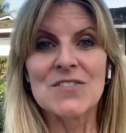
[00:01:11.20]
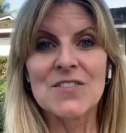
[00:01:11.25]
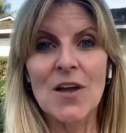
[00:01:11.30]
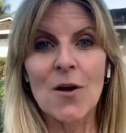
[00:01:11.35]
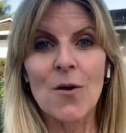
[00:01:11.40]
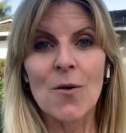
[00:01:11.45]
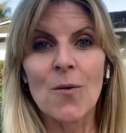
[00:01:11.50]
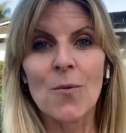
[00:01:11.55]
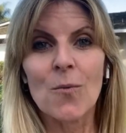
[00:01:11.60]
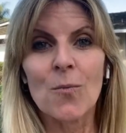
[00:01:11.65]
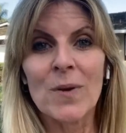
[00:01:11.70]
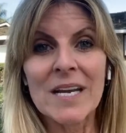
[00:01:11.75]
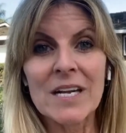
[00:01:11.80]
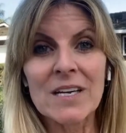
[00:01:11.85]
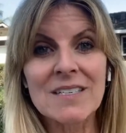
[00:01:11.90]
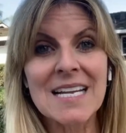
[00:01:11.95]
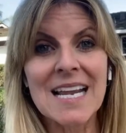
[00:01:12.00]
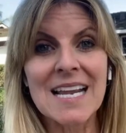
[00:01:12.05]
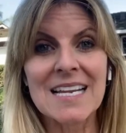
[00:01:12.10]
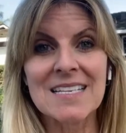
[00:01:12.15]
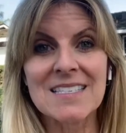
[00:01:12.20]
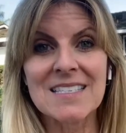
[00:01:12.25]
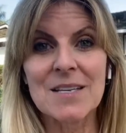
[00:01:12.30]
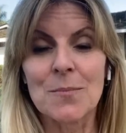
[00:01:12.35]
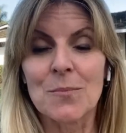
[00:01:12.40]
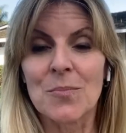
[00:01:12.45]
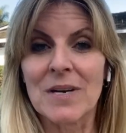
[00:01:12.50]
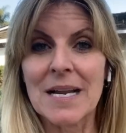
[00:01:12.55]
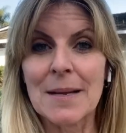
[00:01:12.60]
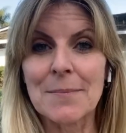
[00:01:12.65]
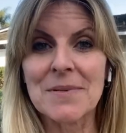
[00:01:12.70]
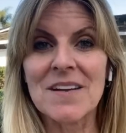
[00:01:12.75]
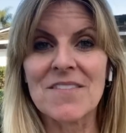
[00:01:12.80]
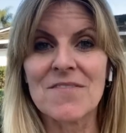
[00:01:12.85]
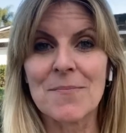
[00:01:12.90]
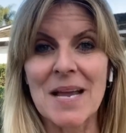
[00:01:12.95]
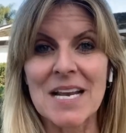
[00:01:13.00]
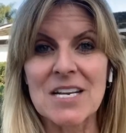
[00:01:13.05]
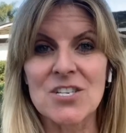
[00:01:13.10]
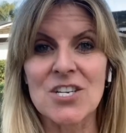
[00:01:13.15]
So we are taking some
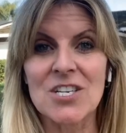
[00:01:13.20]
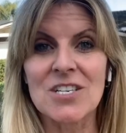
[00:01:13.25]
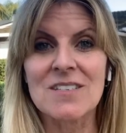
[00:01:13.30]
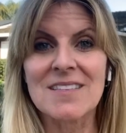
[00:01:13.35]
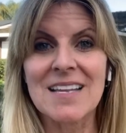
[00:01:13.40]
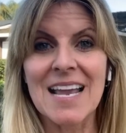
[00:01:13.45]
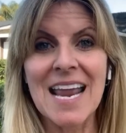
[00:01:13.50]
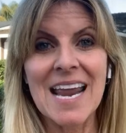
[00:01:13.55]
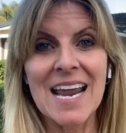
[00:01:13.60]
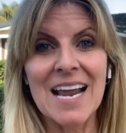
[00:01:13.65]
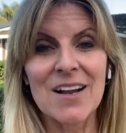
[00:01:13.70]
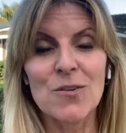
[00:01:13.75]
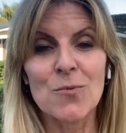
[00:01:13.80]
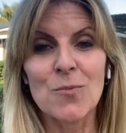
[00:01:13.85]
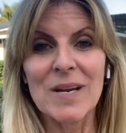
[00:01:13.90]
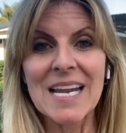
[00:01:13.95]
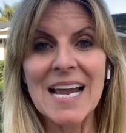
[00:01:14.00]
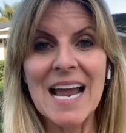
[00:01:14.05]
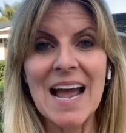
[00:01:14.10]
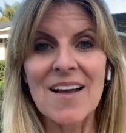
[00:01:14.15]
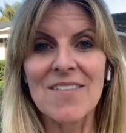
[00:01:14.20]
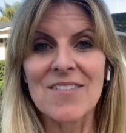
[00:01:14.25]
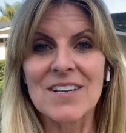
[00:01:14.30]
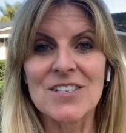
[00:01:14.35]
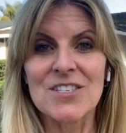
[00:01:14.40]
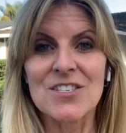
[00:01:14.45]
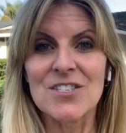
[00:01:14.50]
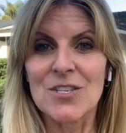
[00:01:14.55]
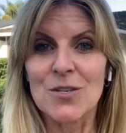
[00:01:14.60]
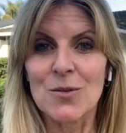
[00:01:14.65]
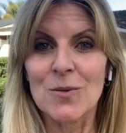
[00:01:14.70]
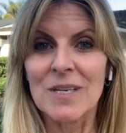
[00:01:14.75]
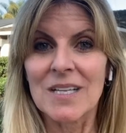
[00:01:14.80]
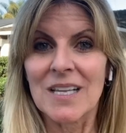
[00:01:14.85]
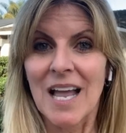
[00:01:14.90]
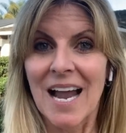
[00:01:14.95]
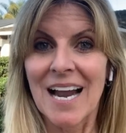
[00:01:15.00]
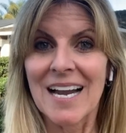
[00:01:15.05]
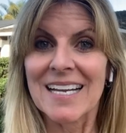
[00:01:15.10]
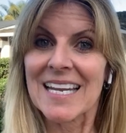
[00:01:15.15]
preemptive measures and we have a sewer
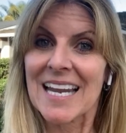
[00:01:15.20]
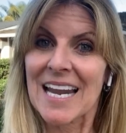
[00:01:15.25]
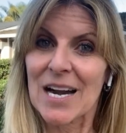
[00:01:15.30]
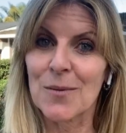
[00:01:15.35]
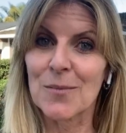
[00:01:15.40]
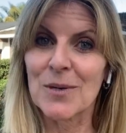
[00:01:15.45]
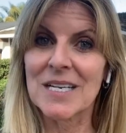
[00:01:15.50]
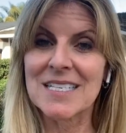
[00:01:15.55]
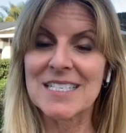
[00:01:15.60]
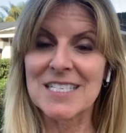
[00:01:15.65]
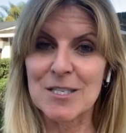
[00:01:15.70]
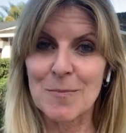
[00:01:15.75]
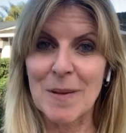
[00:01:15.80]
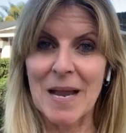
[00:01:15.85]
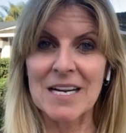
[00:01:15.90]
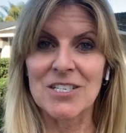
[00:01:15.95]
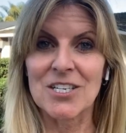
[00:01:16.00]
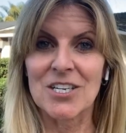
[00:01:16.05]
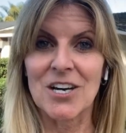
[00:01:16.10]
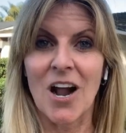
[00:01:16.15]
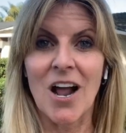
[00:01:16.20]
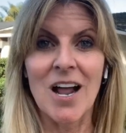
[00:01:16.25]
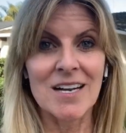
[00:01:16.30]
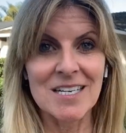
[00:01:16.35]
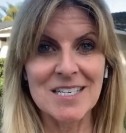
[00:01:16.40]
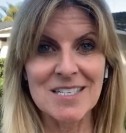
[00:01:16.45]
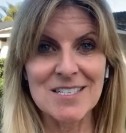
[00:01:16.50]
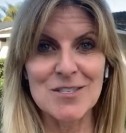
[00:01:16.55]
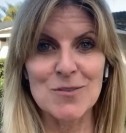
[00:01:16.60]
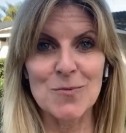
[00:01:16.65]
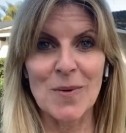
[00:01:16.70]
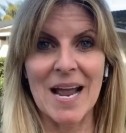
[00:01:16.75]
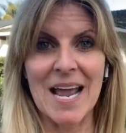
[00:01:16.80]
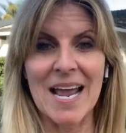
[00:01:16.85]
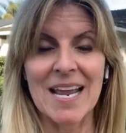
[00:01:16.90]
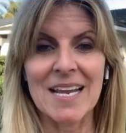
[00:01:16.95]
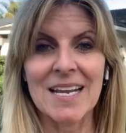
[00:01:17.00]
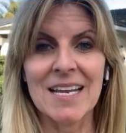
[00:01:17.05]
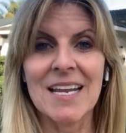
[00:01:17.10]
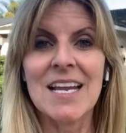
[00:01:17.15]
line camera inspector on his
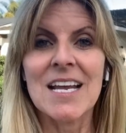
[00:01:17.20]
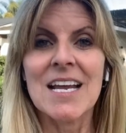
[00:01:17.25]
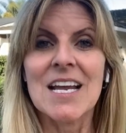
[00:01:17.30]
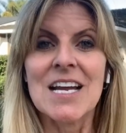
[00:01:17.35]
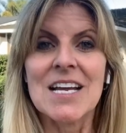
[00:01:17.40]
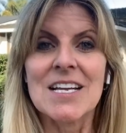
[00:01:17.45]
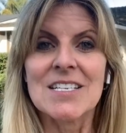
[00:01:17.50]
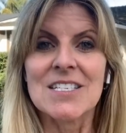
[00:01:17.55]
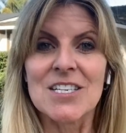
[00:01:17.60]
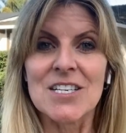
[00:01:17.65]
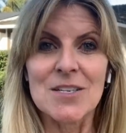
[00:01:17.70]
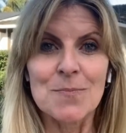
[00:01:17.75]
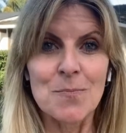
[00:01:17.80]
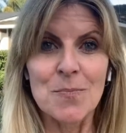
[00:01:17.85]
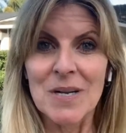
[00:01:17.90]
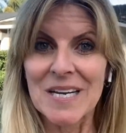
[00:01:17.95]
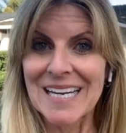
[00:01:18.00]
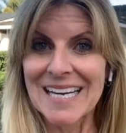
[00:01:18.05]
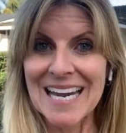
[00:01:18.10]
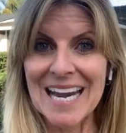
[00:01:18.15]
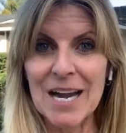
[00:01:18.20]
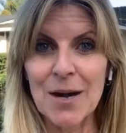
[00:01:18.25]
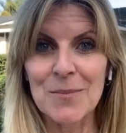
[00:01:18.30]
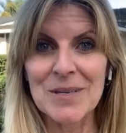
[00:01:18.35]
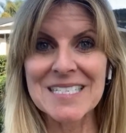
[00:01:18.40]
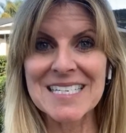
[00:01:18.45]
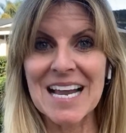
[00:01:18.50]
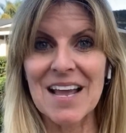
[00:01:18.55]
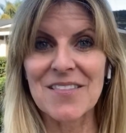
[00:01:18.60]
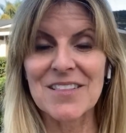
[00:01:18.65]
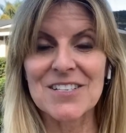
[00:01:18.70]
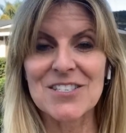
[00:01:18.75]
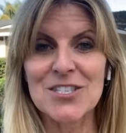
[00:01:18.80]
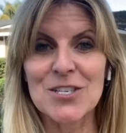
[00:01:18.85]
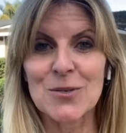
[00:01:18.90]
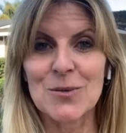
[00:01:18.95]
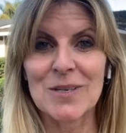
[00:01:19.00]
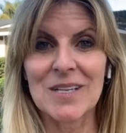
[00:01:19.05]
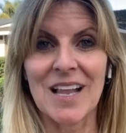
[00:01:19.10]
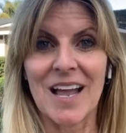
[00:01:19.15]
way to put a camera down the
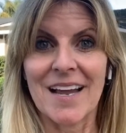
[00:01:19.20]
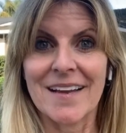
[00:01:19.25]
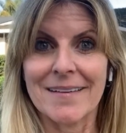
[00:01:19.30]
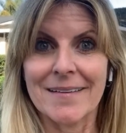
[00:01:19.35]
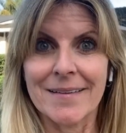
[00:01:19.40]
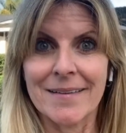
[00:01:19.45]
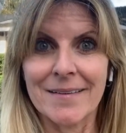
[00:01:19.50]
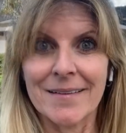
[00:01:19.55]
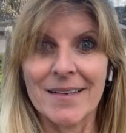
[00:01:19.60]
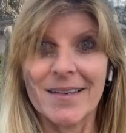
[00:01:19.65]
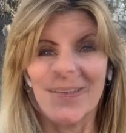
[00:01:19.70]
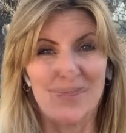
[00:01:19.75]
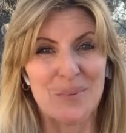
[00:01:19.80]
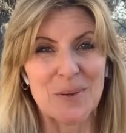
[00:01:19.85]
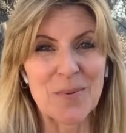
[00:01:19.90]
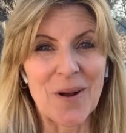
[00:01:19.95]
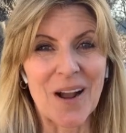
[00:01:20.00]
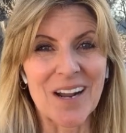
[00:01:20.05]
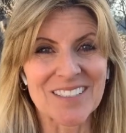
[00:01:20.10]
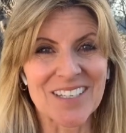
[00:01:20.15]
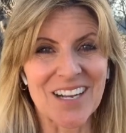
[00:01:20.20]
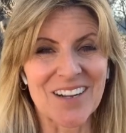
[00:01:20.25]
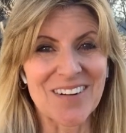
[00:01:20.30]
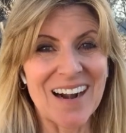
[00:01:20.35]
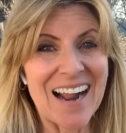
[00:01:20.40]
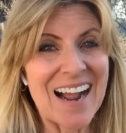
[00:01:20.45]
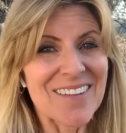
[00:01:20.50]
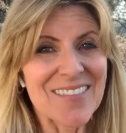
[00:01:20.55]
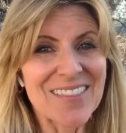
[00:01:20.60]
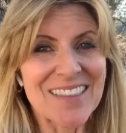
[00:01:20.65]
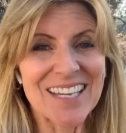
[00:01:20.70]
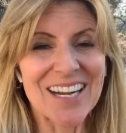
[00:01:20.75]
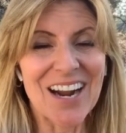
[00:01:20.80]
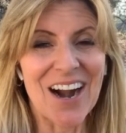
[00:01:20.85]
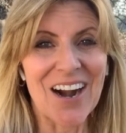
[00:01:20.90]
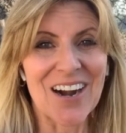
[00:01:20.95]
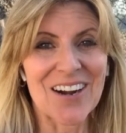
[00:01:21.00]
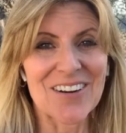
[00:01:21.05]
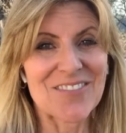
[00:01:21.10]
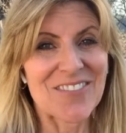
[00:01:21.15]
sewer line. So we walked all around the
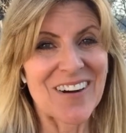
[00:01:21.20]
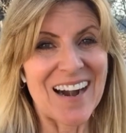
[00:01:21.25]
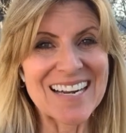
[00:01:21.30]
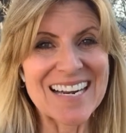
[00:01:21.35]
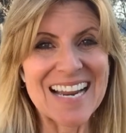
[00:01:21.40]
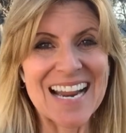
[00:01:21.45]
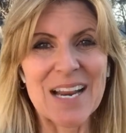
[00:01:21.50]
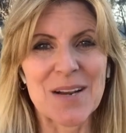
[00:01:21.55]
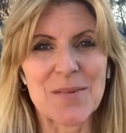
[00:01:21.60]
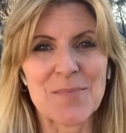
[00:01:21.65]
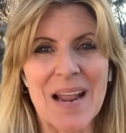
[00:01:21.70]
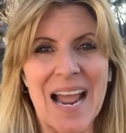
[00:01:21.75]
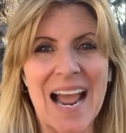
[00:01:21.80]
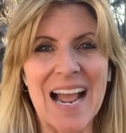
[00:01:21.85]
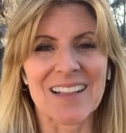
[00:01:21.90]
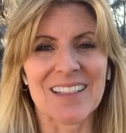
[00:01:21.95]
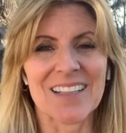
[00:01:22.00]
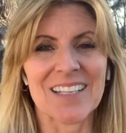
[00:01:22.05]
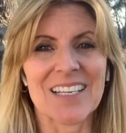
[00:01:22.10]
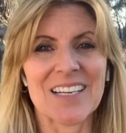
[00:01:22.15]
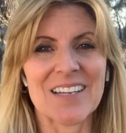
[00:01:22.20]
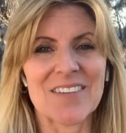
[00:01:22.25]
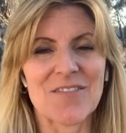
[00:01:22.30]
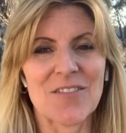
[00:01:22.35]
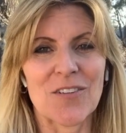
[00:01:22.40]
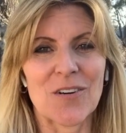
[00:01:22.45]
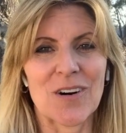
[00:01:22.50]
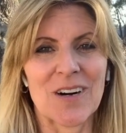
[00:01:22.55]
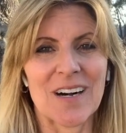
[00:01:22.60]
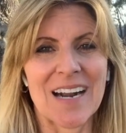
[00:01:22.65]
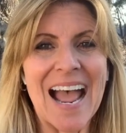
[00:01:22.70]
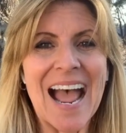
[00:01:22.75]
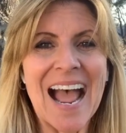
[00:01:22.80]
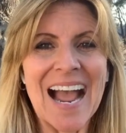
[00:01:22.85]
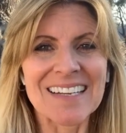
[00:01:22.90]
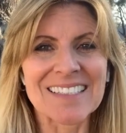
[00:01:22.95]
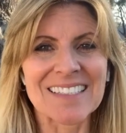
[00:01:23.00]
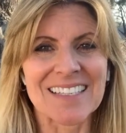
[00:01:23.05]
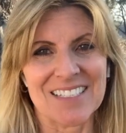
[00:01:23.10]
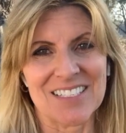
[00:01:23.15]
yard, front and back, looking for
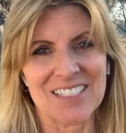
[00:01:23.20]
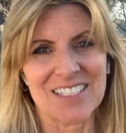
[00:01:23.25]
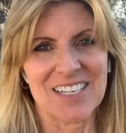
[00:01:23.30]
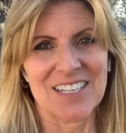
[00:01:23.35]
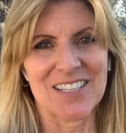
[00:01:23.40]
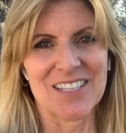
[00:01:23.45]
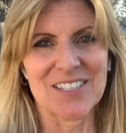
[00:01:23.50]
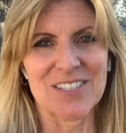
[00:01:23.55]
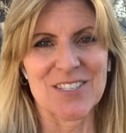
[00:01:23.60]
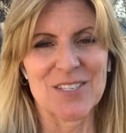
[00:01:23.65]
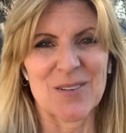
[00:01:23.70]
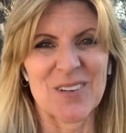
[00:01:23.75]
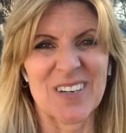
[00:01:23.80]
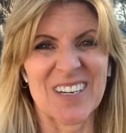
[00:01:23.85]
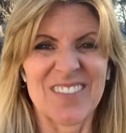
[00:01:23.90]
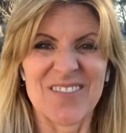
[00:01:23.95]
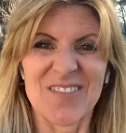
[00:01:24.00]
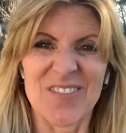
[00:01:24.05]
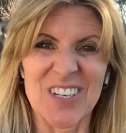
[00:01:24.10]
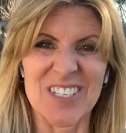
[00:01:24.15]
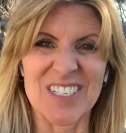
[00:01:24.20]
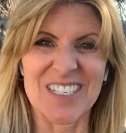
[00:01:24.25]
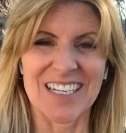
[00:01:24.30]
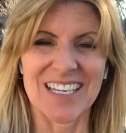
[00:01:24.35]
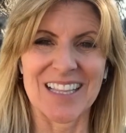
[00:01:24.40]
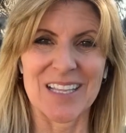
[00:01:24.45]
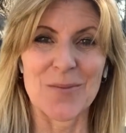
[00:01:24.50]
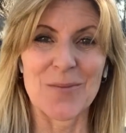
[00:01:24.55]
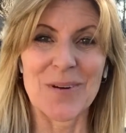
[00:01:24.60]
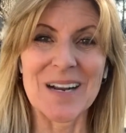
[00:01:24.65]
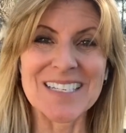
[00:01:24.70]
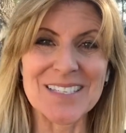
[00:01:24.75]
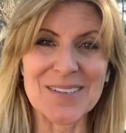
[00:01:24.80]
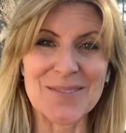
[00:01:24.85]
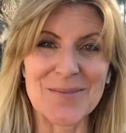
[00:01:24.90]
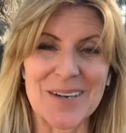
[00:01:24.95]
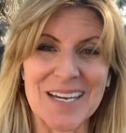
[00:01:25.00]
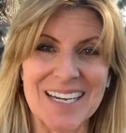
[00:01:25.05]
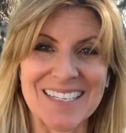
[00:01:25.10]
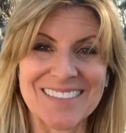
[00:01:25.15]
access to the sewer. Unfortunately, there
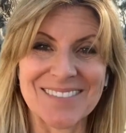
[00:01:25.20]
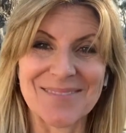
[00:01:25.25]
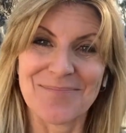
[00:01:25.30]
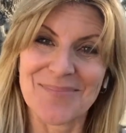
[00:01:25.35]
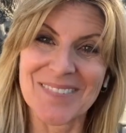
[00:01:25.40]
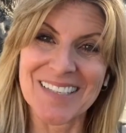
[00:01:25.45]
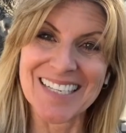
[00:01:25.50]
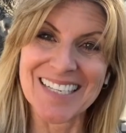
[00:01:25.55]
wasn't one.